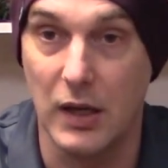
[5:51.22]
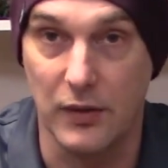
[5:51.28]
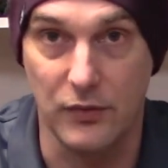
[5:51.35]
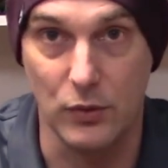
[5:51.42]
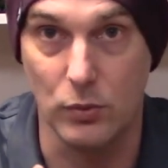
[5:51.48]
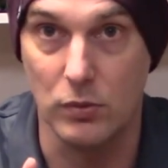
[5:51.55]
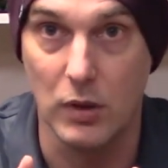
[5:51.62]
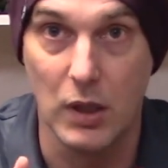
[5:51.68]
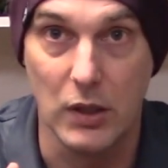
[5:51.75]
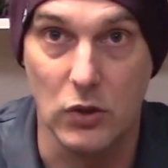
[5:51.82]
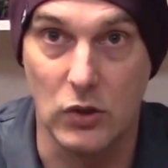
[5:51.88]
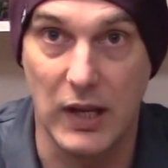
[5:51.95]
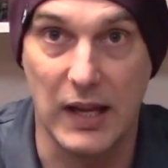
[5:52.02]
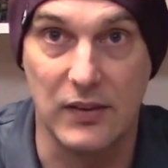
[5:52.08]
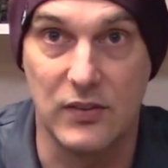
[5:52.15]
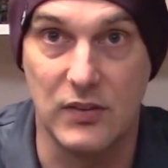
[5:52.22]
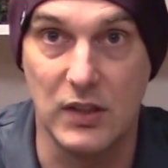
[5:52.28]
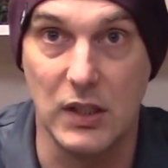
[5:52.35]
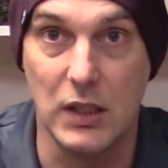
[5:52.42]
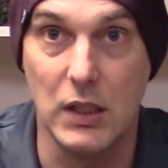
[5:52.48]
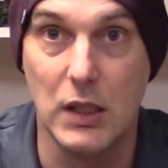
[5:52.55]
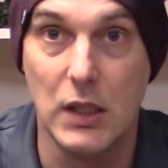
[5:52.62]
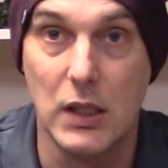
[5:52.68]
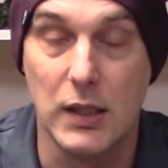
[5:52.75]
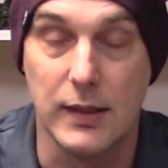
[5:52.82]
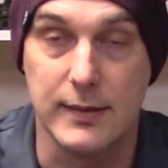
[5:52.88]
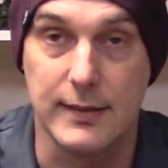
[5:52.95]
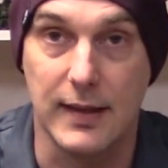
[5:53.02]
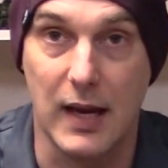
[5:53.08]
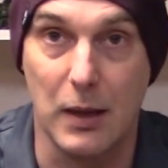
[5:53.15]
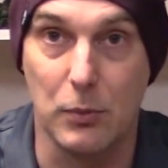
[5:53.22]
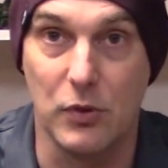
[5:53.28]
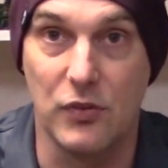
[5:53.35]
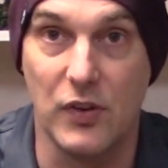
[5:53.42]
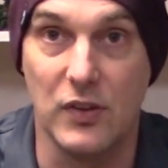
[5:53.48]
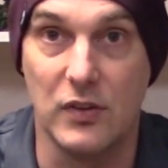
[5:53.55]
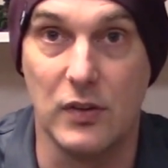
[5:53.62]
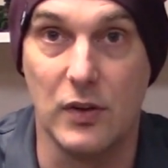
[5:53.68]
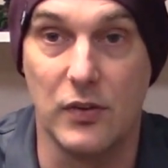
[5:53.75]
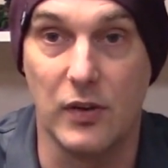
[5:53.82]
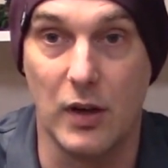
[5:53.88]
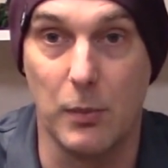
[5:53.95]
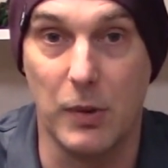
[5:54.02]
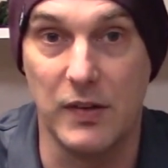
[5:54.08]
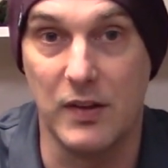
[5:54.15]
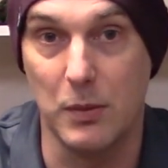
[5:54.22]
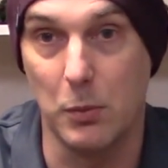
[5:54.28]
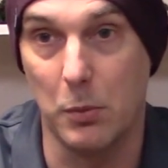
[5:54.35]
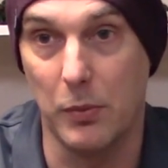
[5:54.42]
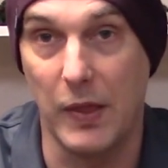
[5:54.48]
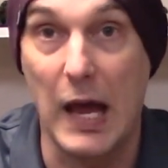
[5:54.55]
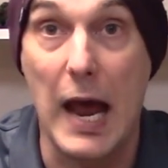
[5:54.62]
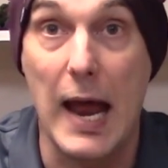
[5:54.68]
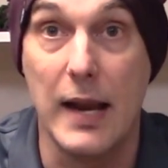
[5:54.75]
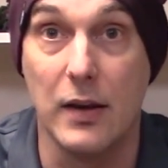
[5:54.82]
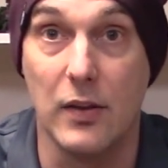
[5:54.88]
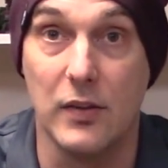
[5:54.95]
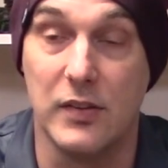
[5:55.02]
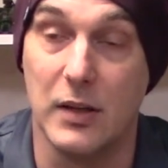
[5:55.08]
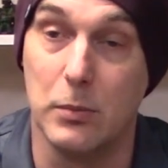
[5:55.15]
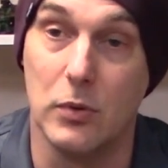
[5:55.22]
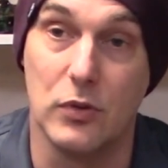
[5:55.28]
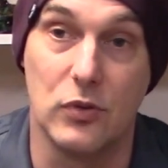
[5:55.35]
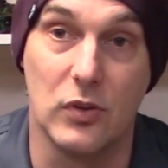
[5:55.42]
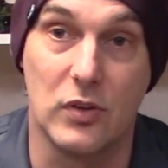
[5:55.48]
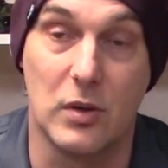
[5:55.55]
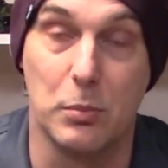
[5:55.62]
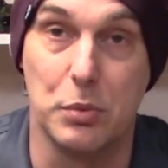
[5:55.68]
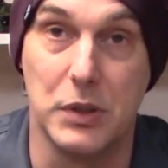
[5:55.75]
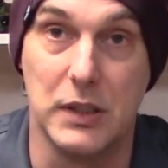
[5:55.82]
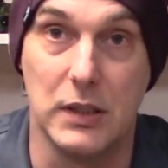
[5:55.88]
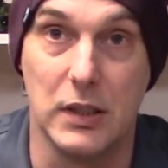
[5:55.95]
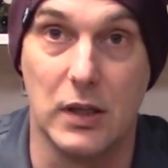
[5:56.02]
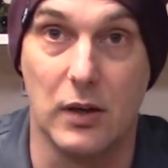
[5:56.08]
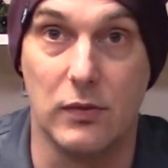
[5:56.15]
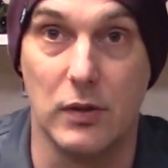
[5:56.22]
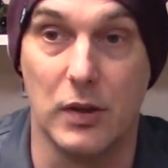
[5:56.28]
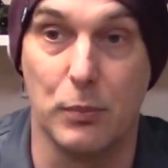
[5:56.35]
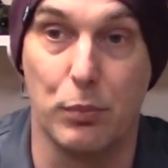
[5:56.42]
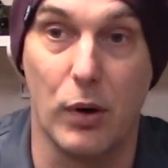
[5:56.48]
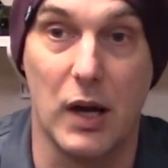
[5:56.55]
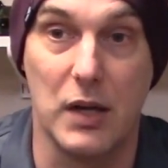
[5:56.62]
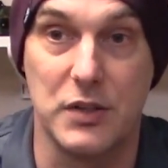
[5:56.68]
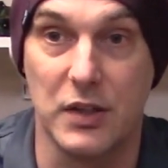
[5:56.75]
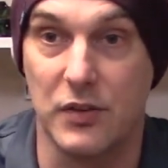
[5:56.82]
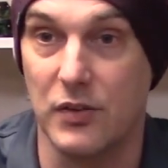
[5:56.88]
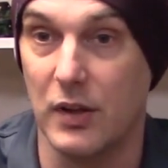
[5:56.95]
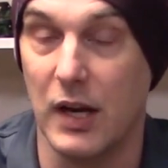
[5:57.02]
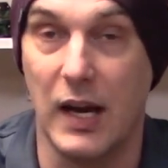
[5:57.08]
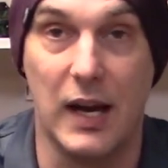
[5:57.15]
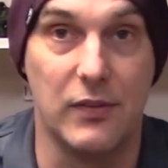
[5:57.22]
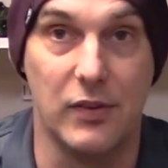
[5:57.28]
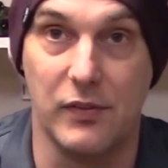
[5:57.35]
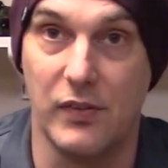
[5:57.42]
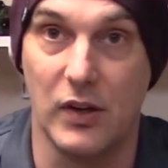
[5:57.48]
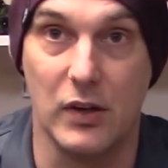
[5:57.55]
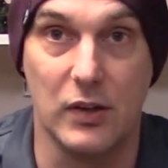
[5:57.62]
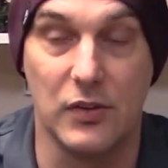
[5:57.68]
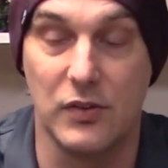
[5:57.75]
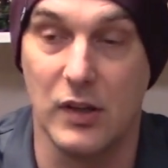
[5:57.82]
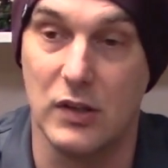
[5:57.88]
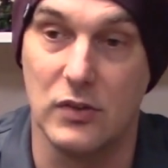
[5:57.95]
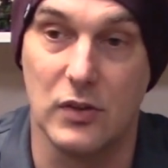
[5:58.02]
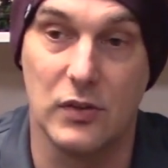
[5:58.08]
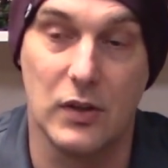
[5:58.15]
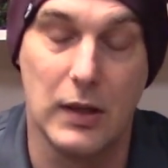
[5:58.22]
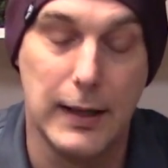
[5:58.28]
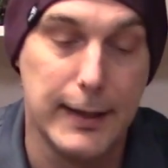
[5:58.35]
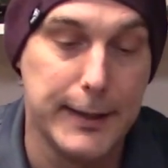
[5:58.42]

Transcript: If you can't see because the camera is facing this end of my table, that end of the table is just completely covered in projects that I have at various stages.